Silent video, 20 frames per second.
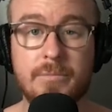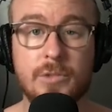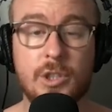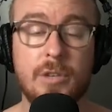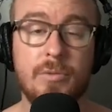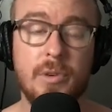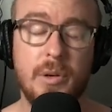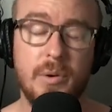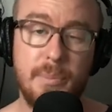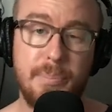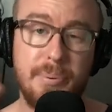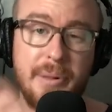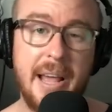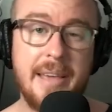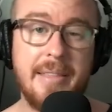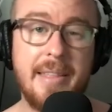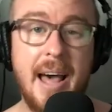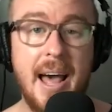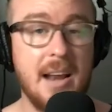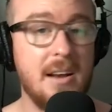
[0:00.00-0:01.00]
So if we were to
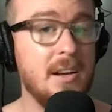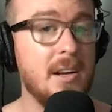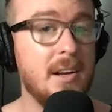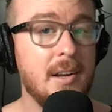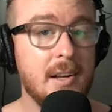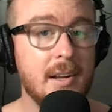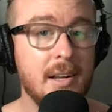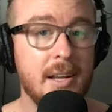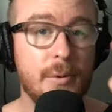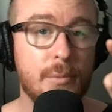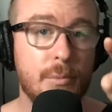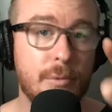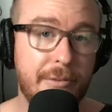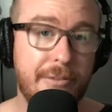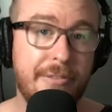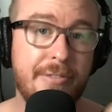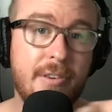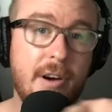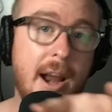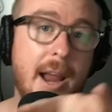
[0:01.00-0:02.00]
play that, it would
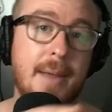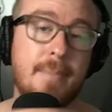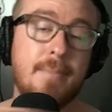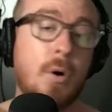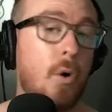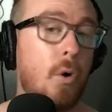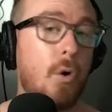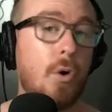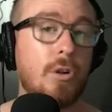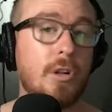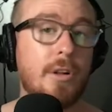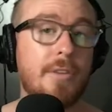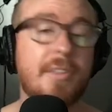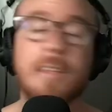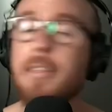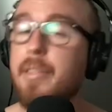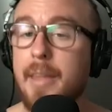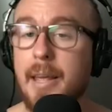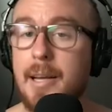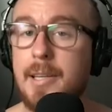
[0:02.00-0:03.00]
frame all of
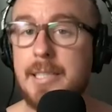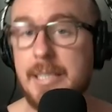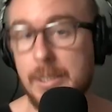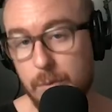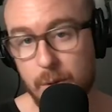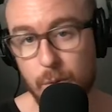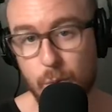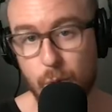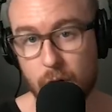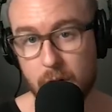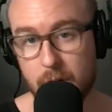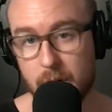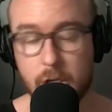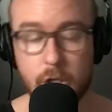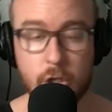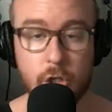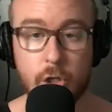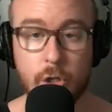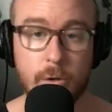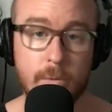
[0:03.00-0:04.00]
the things that we wanted
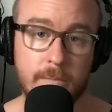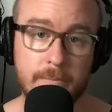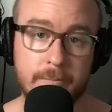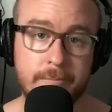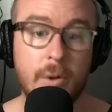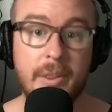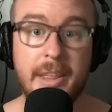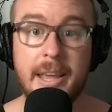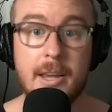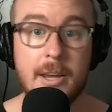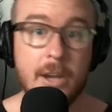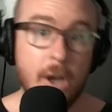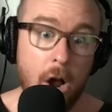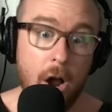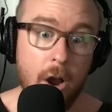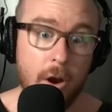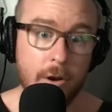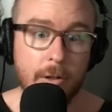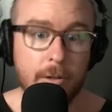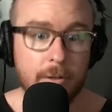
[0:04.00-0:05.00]
it to. Well, there you
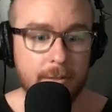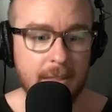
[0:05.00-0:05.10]
go.